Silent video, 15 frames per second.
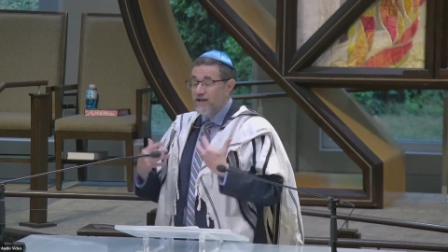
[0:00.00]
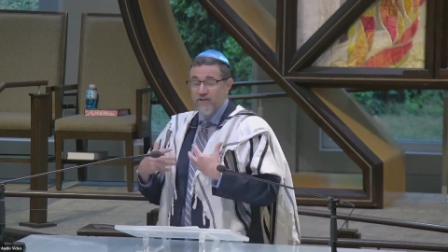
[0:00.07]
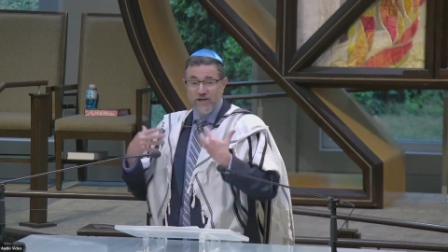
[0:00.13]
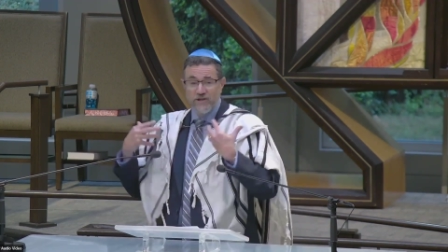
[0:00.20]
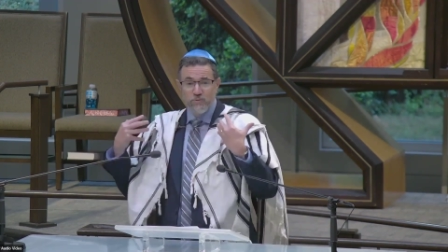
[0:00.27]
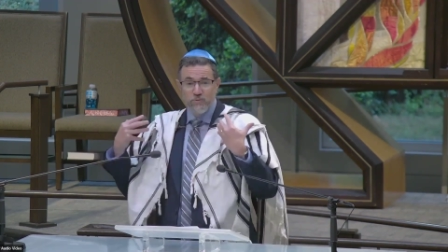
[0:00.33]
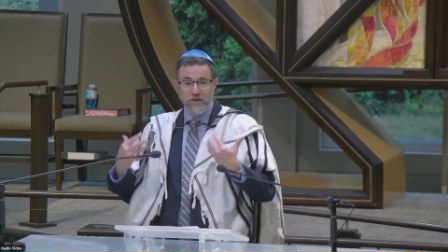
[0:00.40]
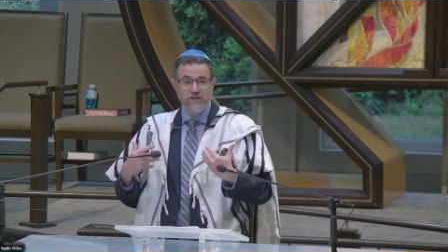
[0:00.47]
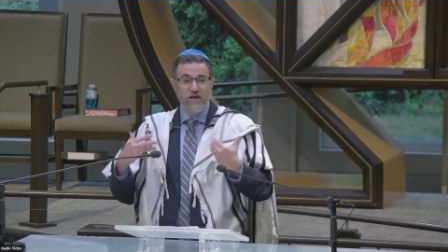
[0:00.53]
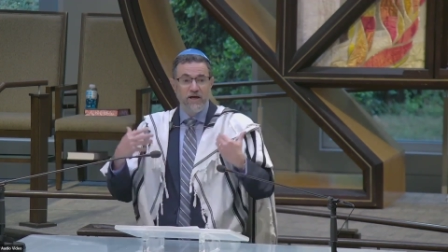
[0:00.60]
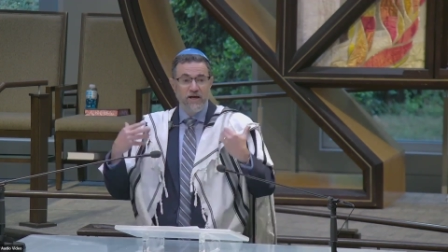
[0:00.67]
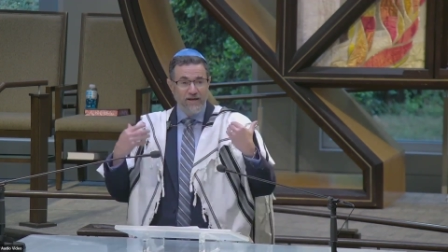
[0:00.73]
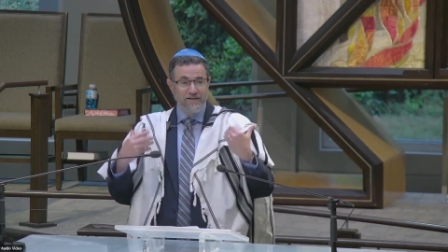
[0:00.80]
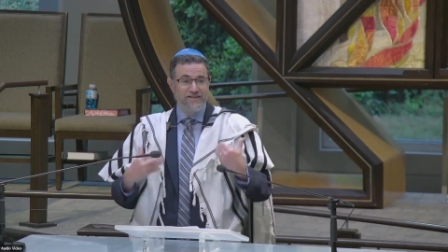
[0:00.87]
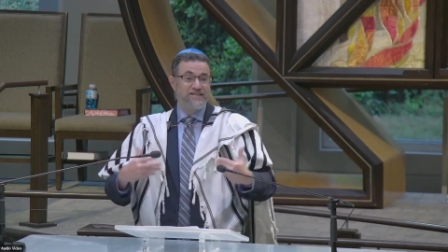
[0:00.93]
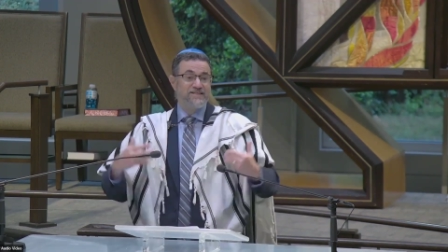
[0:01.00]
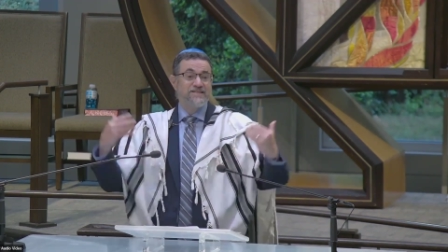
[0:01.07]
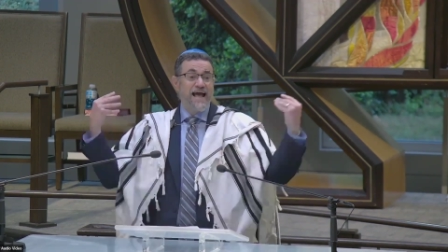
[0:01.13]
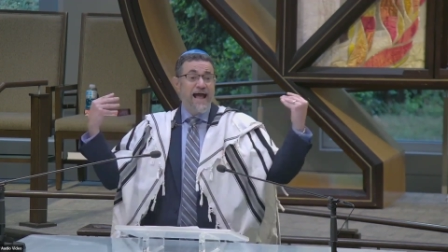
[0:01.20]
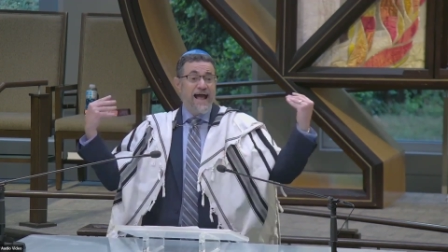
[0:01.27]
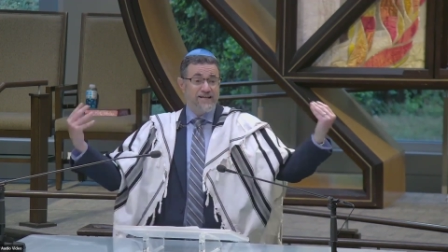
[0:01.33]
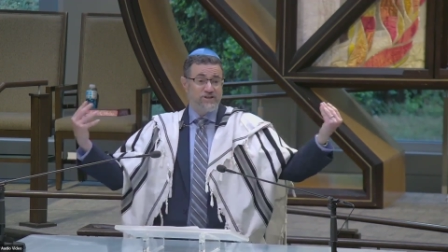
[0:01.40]
This was a
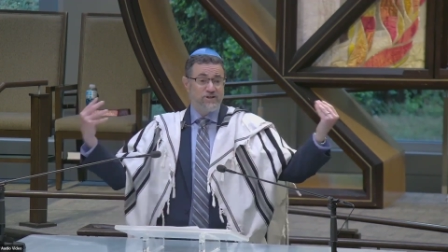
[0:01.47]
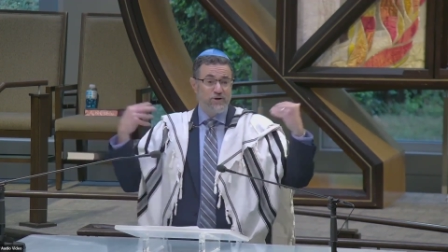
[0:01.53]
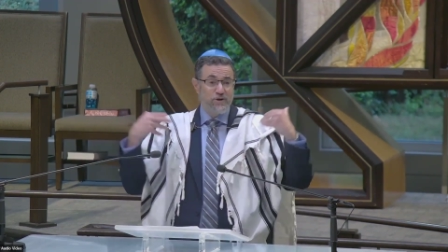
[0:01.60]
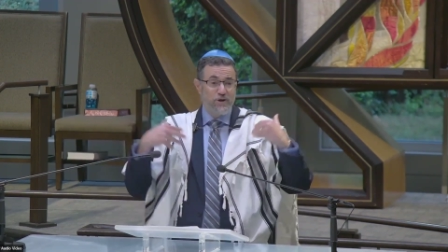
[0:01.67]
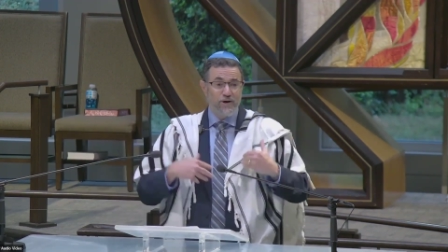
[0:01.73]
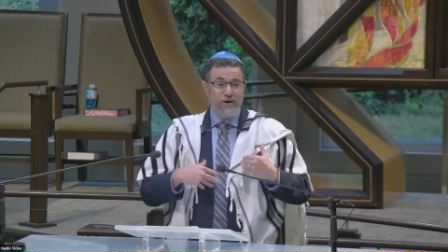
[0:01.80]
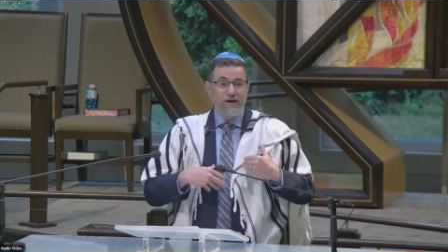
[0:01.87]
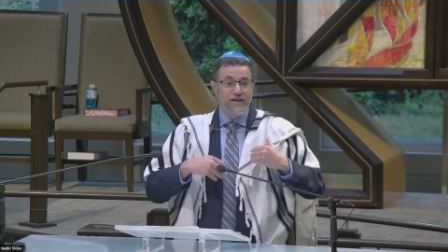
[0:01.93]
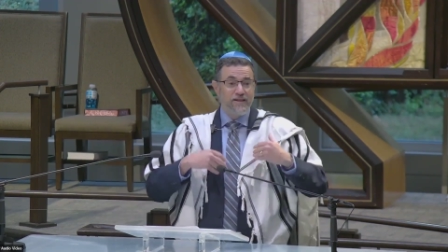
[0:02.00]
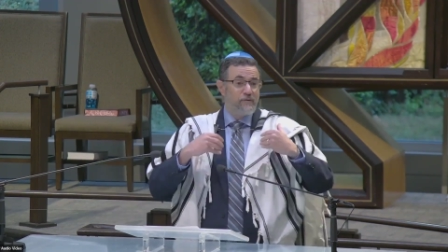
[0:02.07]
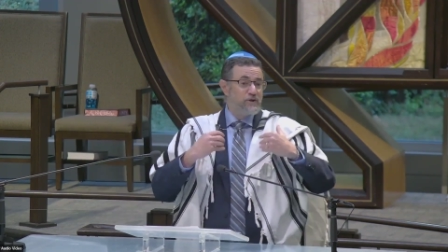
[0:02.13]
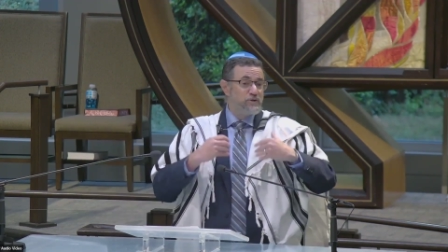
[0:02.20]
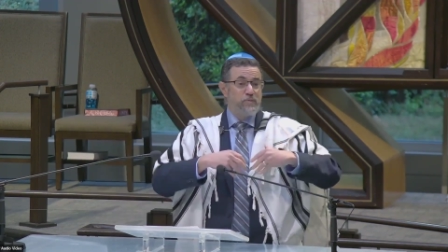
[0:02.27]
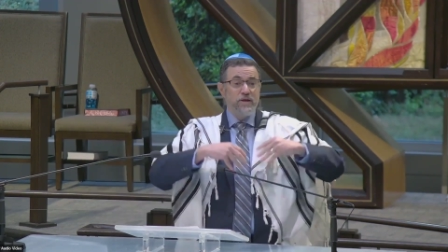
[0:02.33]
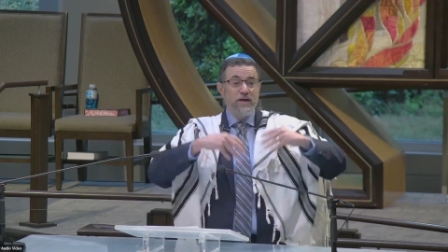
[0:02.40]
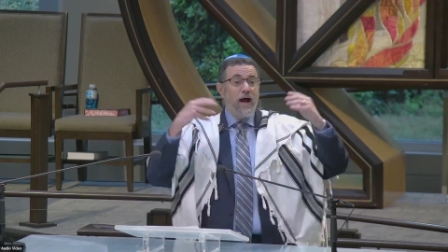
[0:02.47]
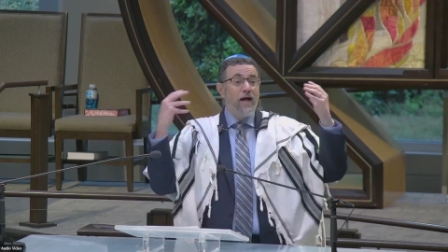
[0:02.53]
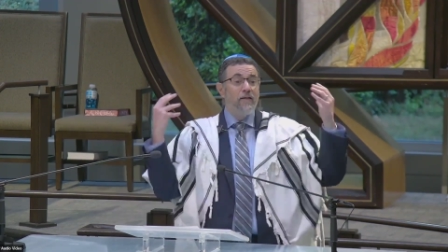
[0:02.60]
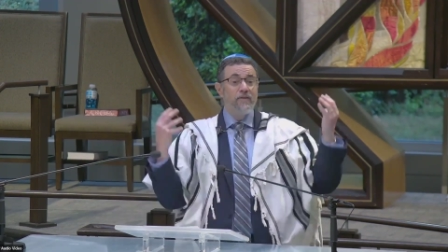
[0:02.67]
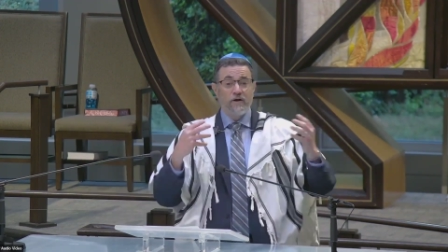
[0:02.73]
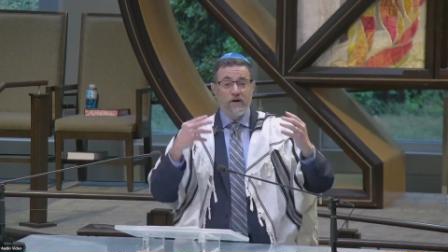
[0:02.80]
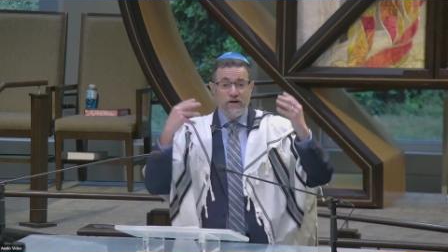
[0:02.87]
disaster that was
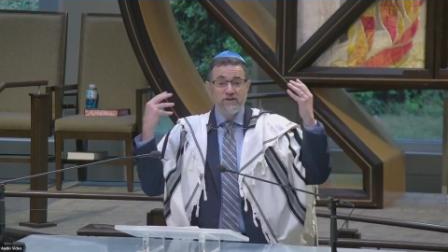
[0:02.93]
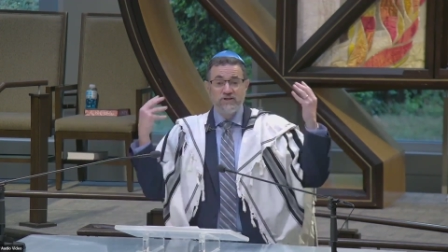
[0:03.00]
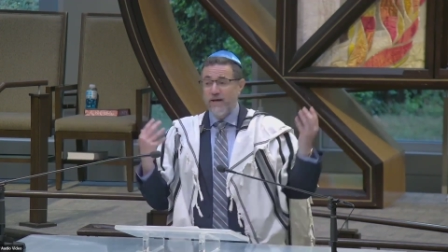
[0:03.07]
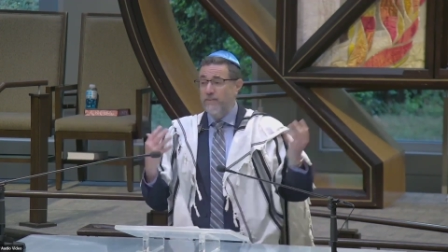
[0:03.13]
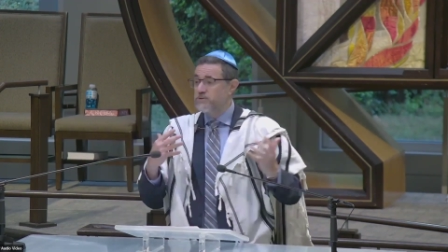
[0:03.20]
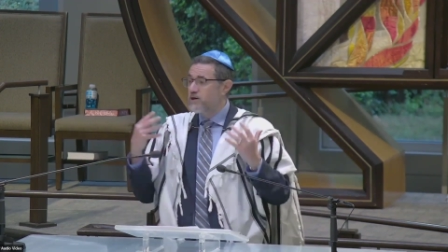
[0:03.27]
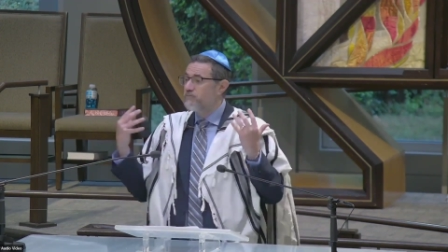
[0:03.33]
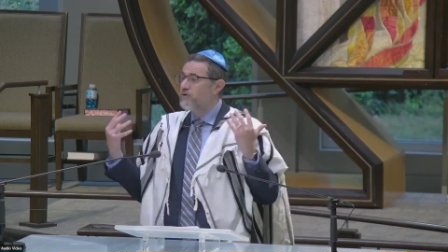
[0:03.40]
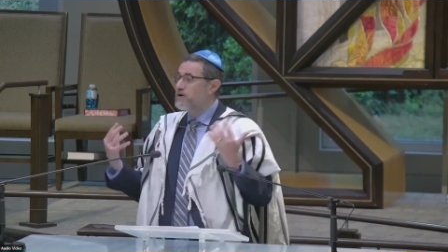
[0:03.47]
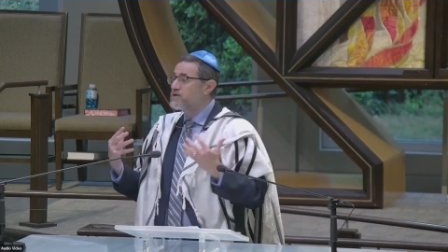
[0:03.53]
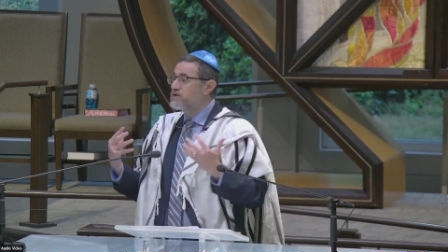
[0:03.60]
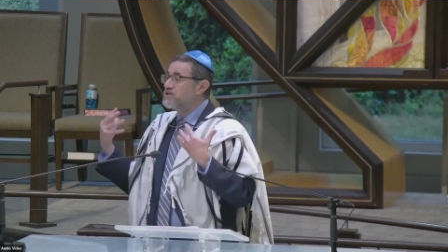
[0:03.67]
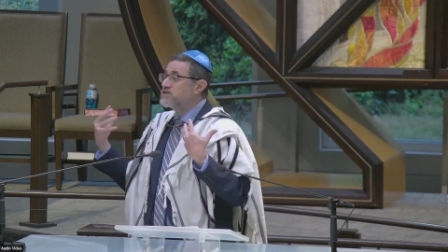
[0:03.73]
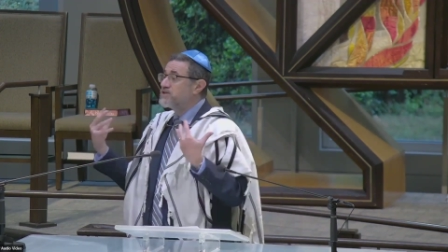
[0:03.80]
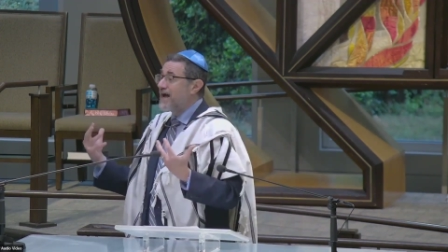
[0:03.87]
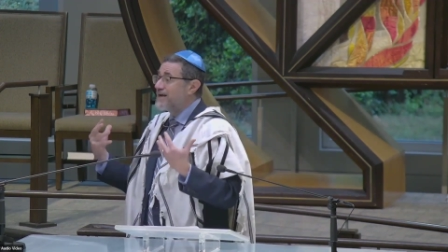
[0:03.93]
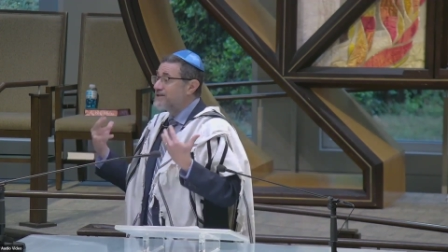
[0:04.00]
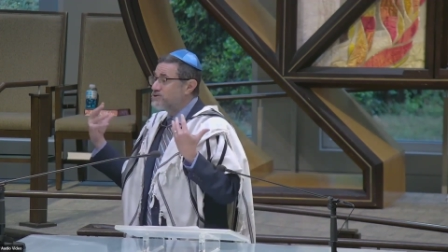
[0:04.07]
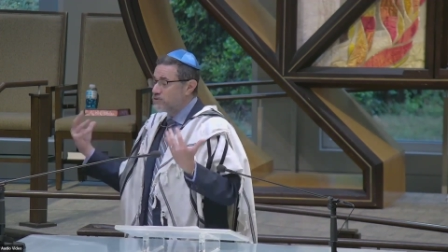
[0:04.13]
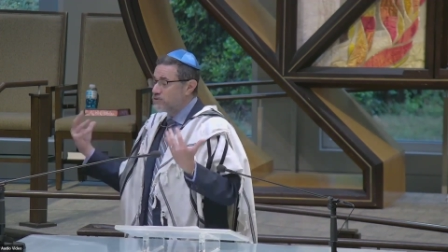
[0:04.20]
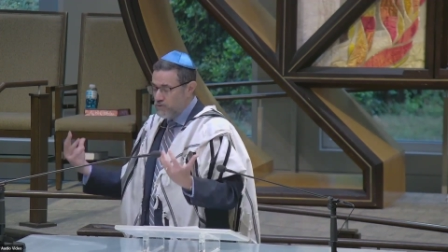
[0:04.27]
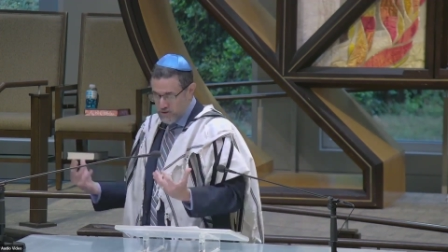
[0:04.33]
beyond their conception of what a
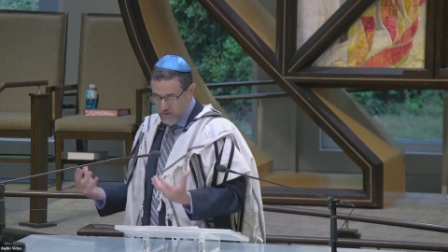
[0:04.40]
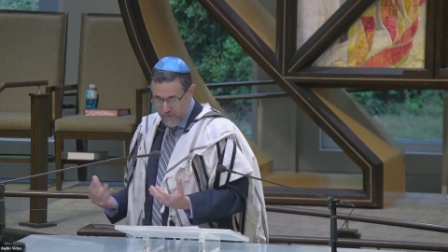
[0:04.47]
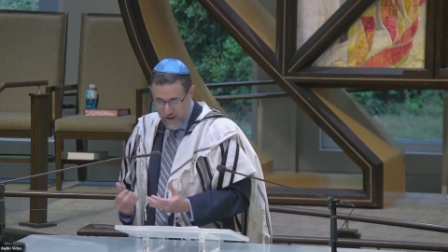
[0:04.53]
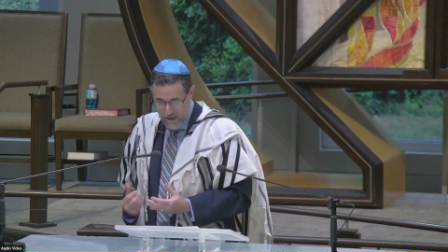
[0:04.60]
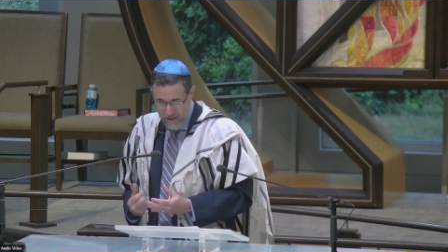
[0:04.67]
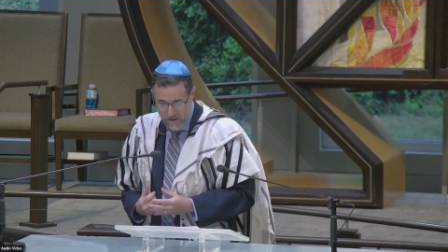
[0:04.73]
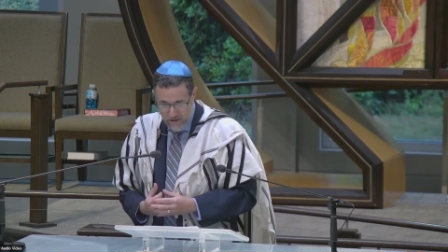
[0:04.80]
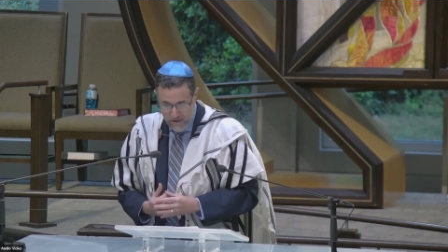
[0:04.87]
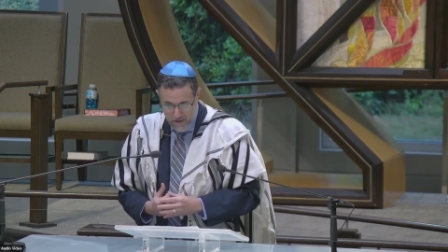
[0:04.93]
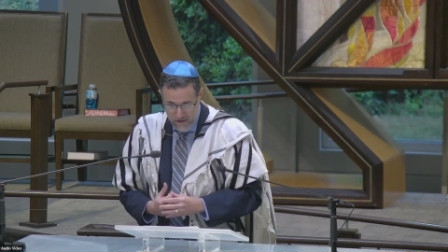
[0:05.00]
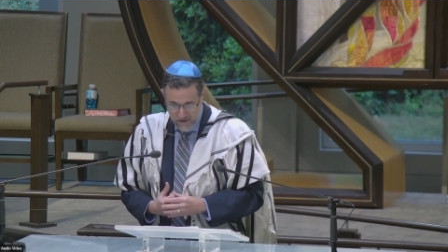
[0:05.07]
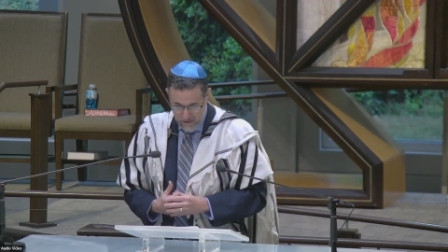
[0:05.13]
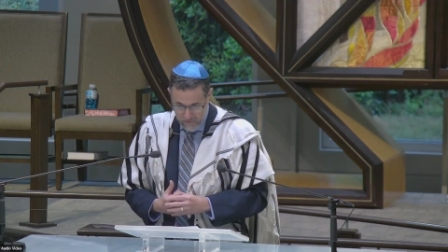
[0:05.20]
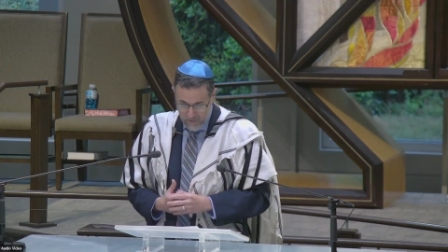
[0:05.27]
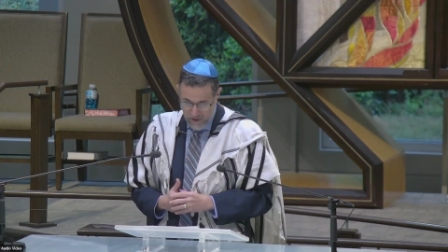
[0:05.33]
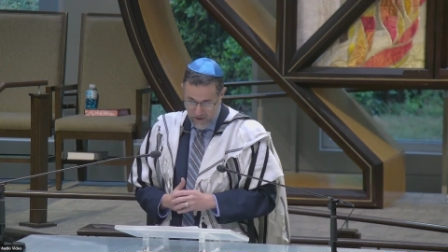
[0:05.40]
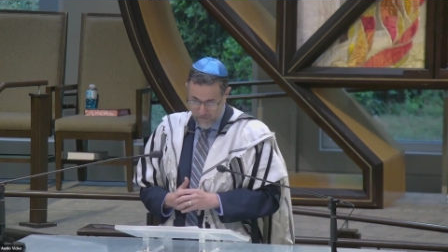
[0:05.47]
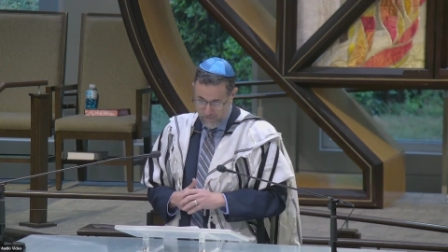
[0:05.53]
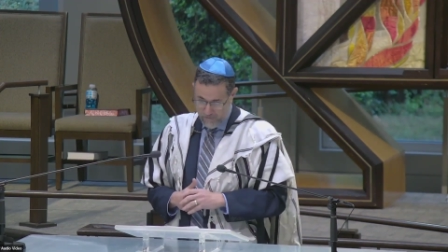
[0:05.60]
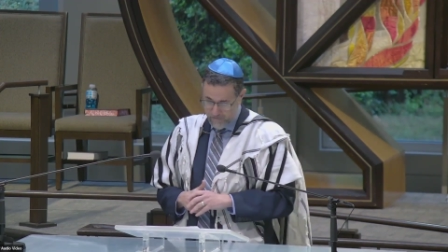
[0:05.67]
disaster was meant to be.